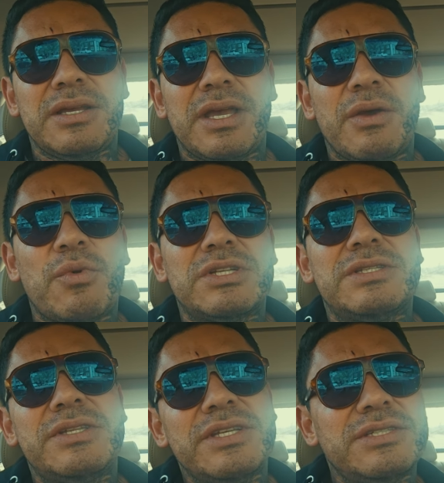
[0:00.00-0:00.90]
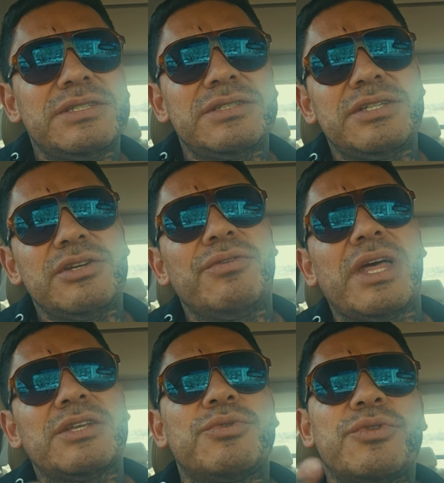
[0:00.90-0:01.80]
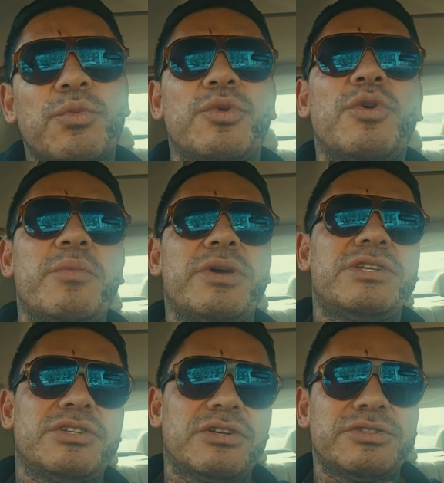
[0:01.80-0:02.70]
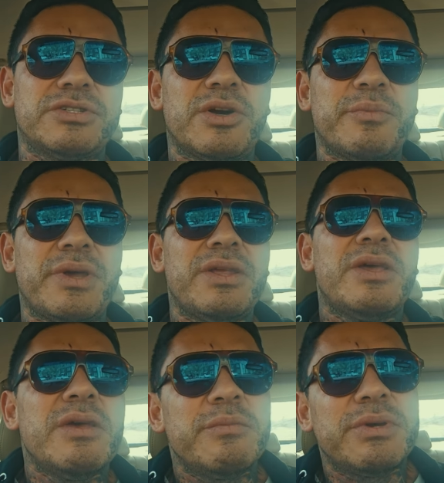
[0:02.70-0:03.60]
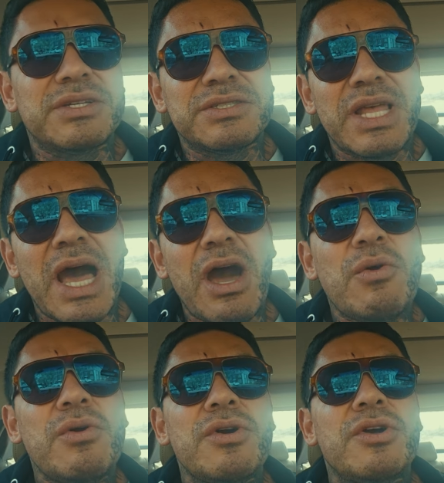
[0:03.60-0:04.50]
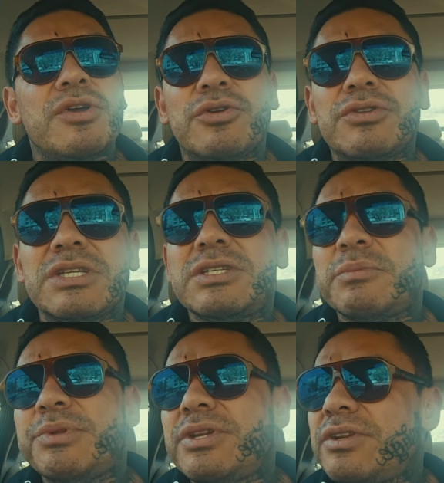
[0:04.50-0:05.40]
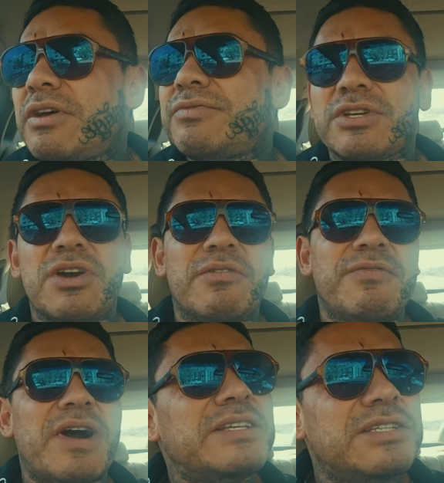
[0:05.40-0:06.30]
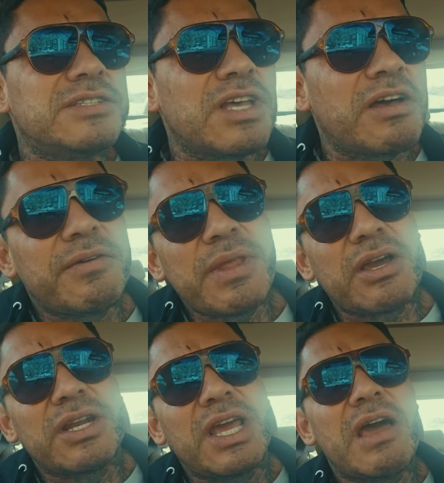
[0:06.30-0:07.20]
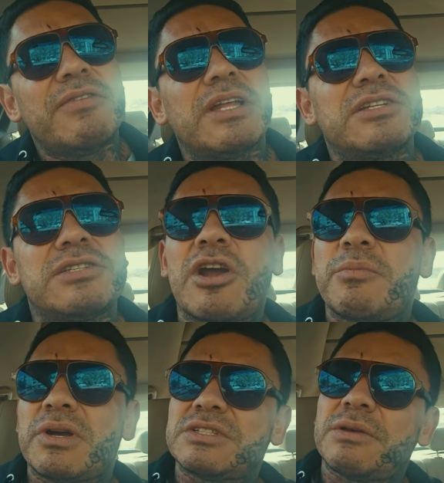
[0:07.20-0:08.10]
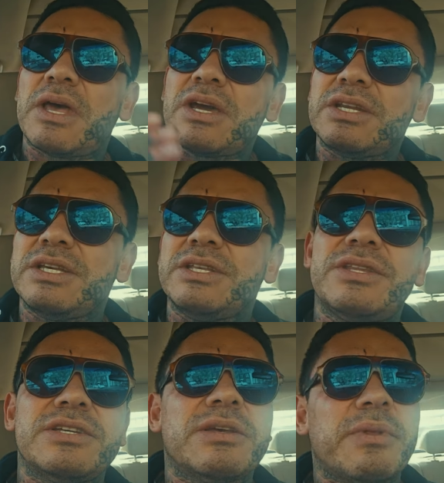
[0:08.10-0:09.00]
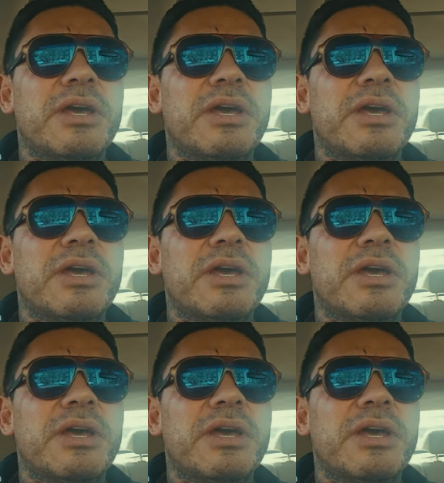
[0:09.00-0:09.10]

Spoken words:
And once this is healed, that's when the real money starts to come in. Because now you're disciplined enough to cut vices off. I'm not going to have that Starbucks. I'm not going to eat this.